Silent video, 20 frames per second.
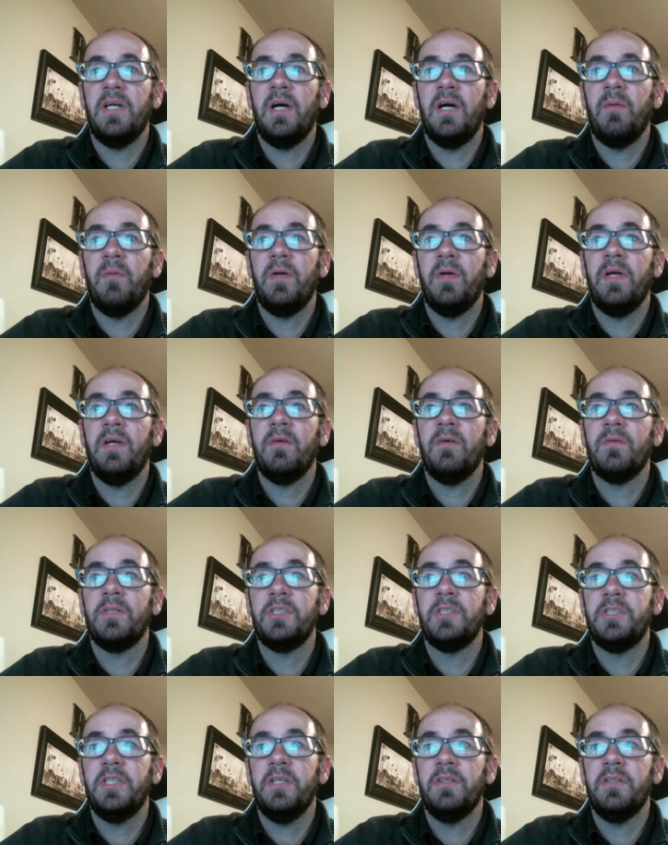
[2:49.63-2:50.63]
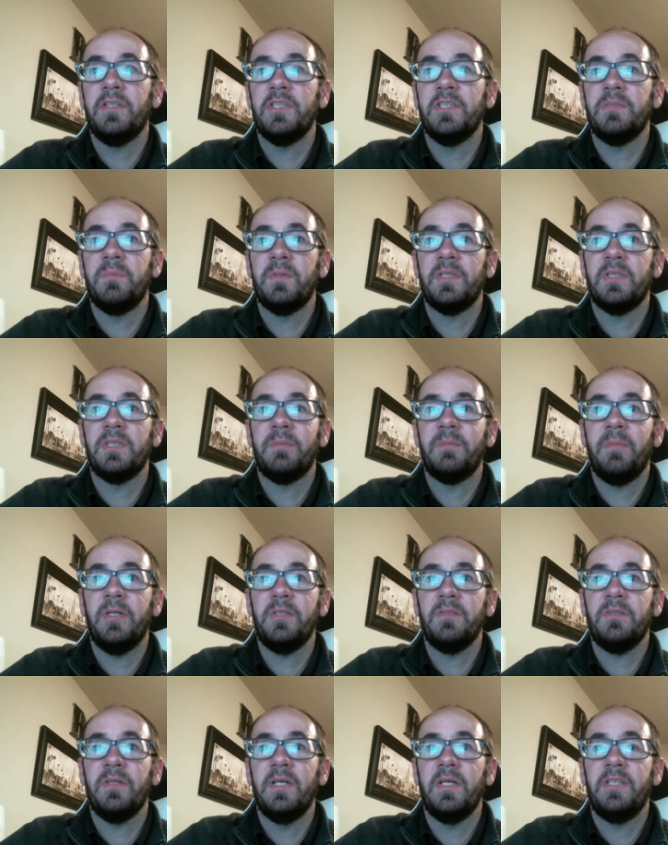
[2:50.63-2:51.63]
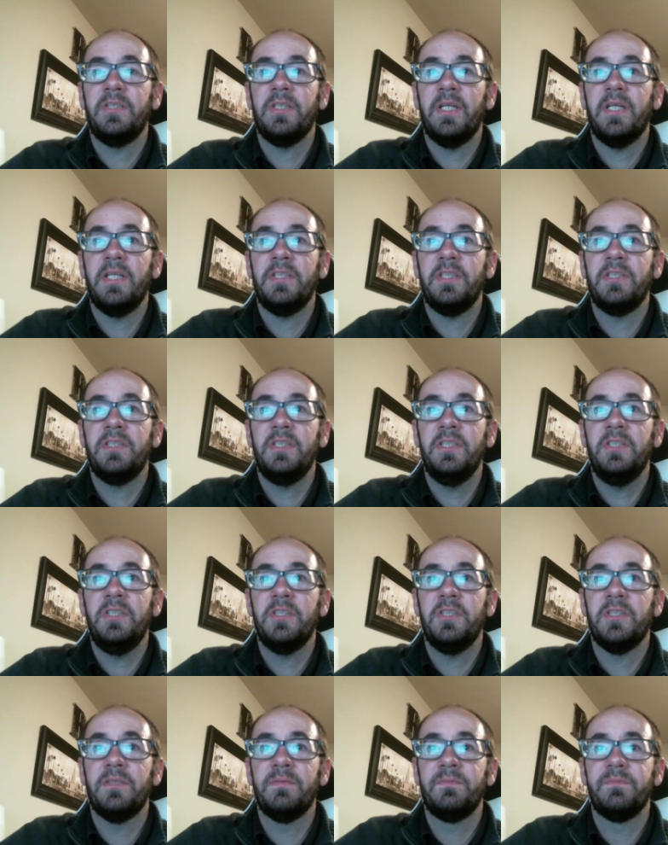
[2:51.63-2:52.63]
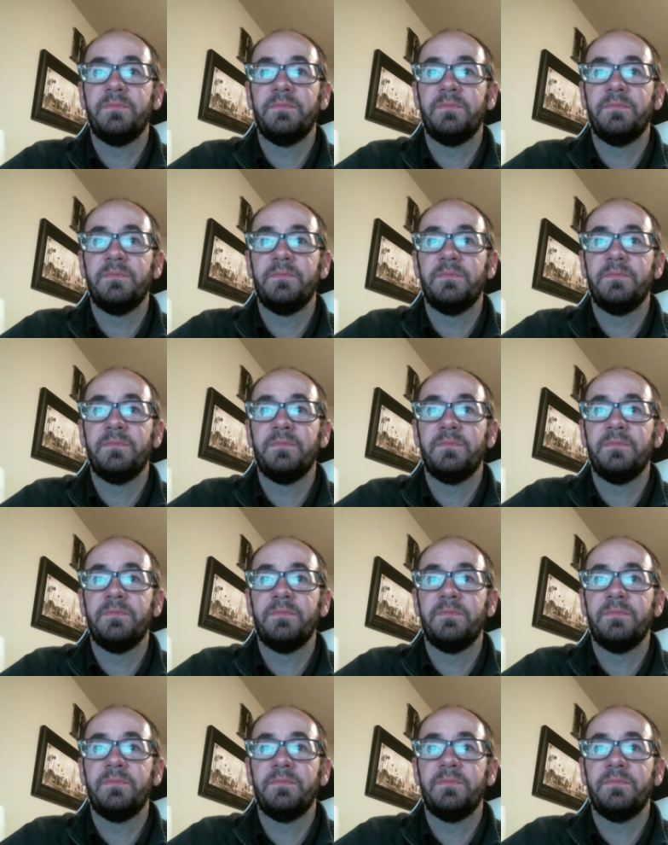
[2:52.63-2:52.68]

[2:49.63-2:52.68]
and we equally share this with the special education teacher.